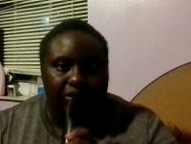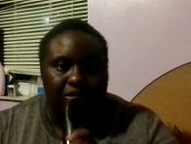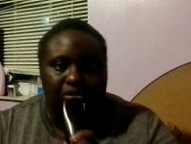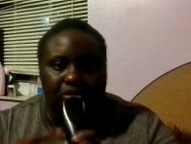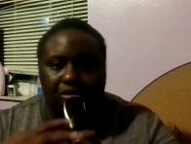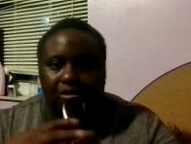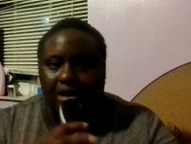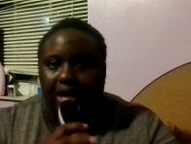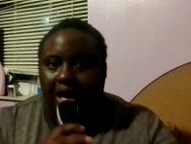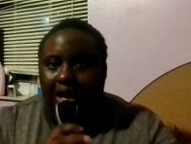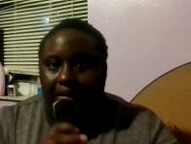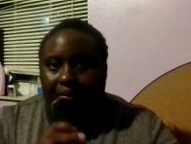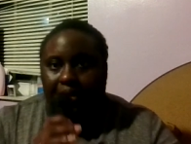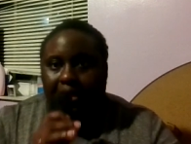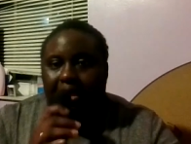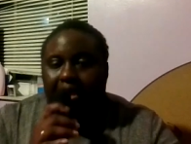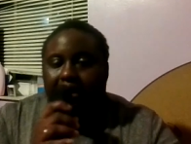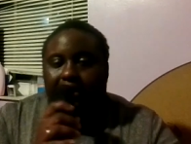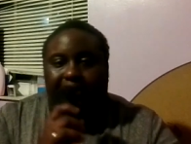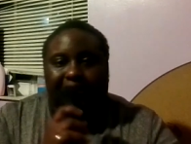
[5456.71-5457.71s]
to um,
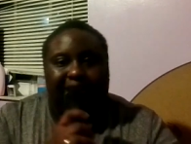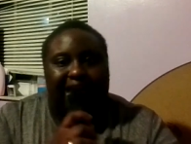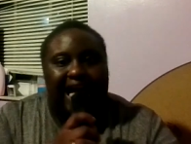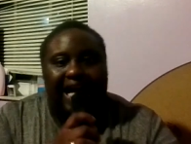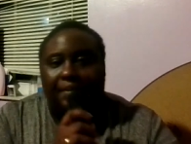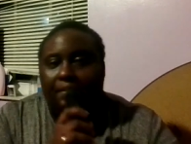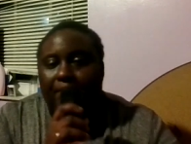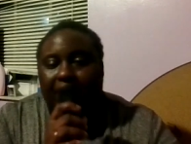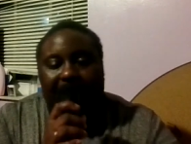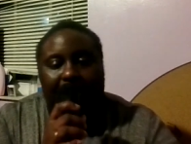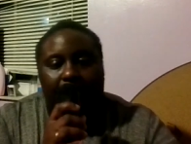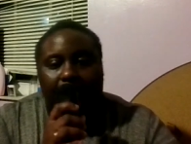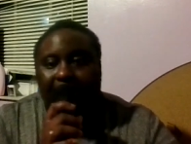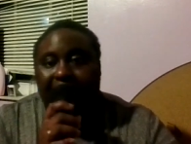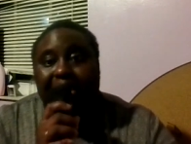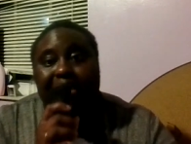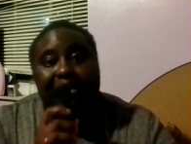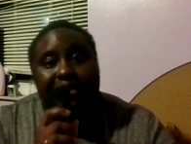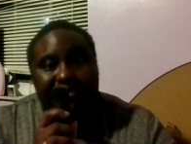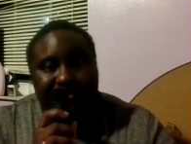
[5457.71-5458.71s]
make
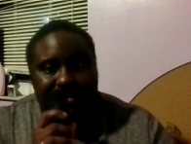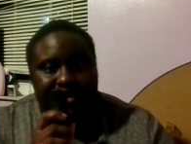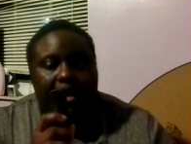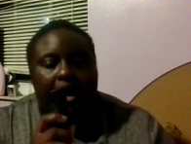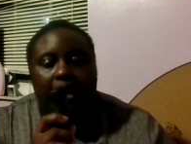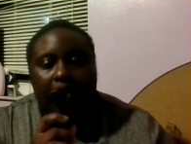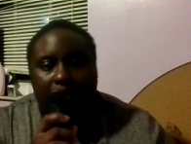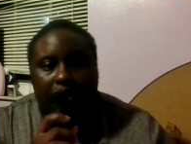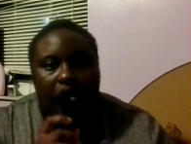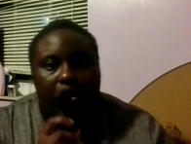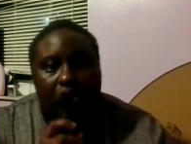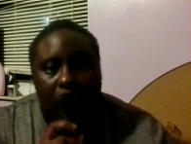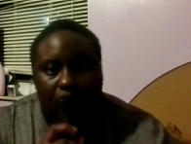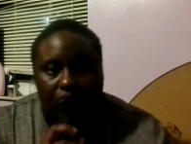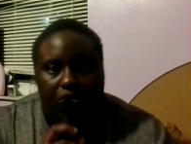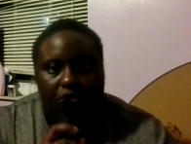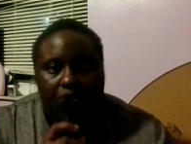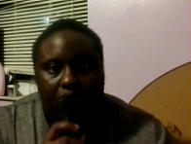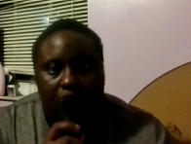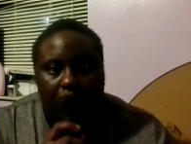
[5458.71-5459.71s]
peace on earth.